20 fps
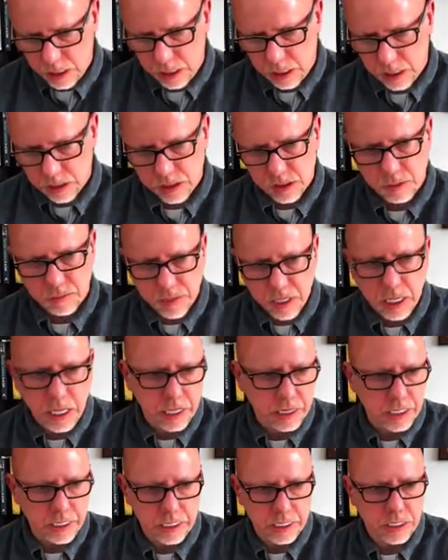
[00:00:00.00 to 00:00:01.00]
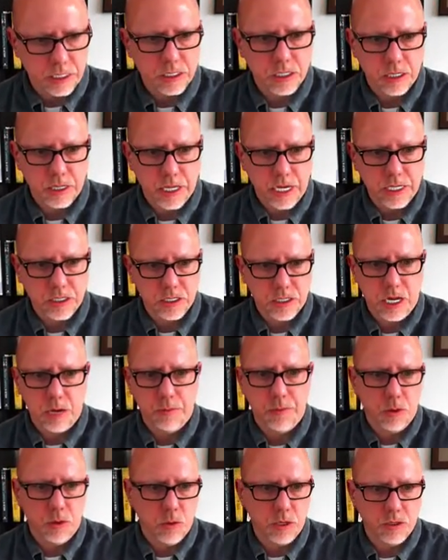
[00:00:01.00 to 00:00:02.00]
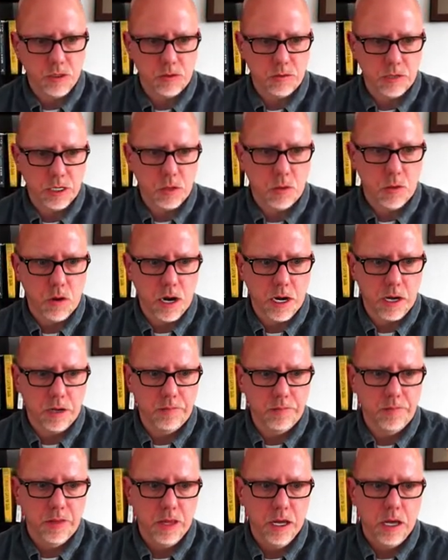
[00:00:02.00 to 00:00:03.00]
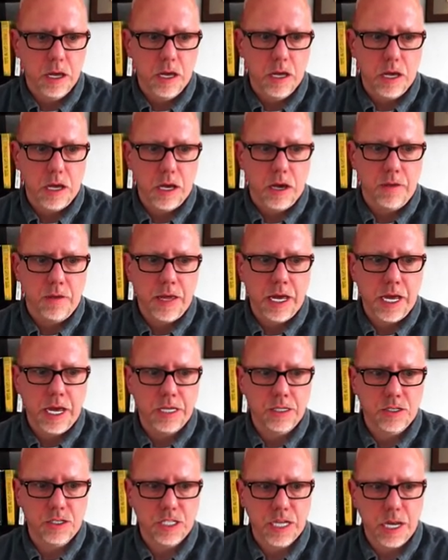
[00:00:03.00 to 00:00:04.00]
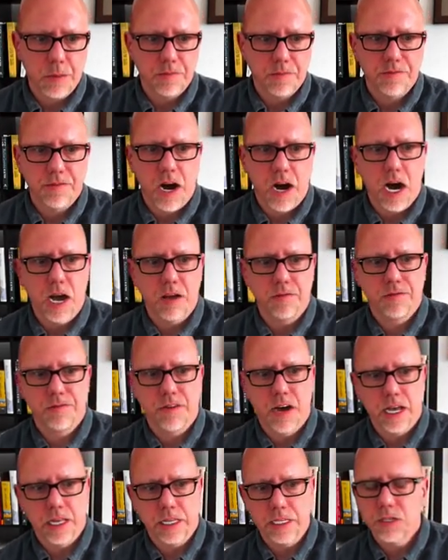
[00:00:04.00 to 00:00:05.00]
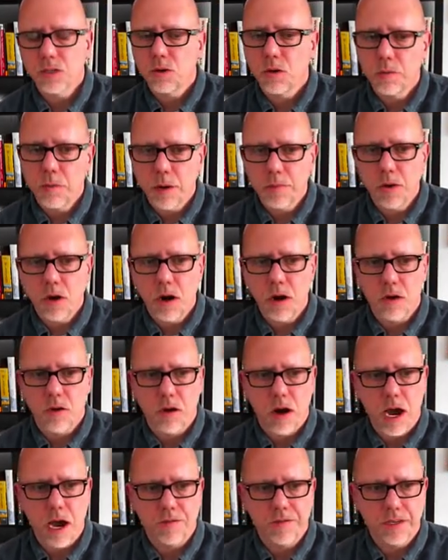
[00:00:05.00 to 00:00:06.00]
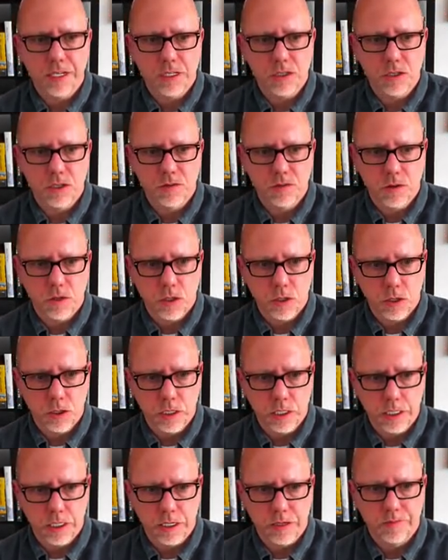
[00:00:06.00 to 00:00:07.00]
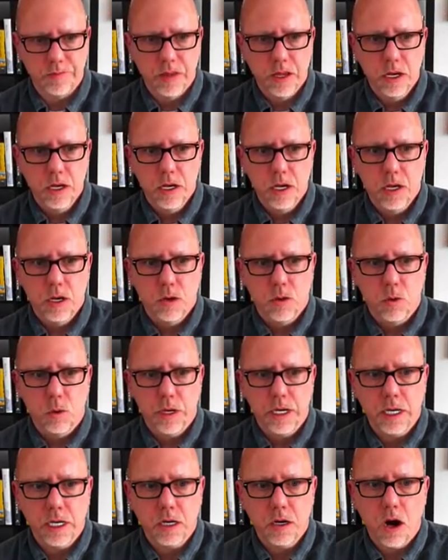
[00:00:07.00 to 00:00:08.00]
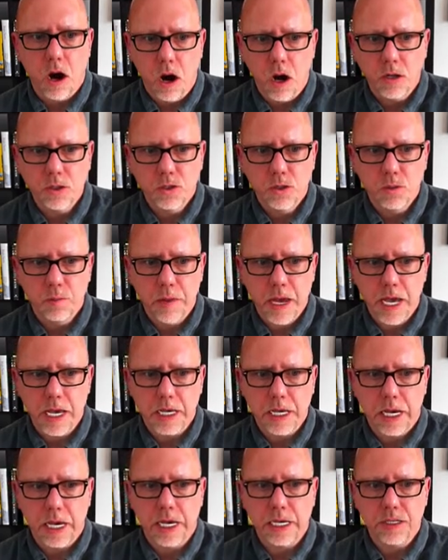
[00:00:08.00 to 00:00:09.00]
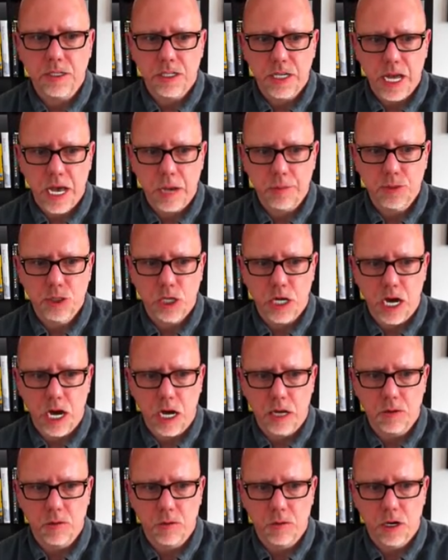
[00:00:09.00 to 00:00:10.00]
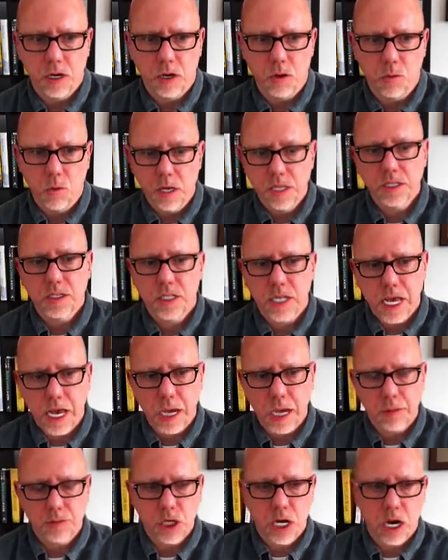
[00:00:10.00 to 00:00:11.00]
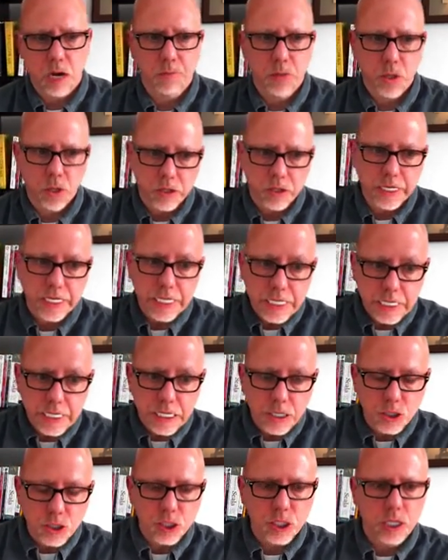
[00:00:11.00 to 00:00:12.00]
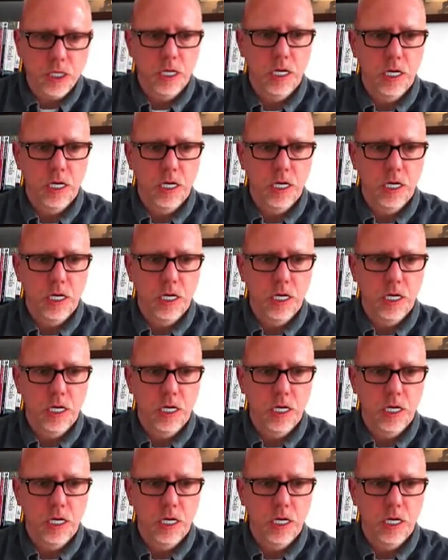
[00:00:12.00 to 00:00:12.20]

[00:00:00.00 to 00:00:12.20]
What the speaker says: some cleanliness to that step. It wasn't required. And then step 5, finally. So remember our graphics of earlier. We call to make a snapshot, 1 snapshot per each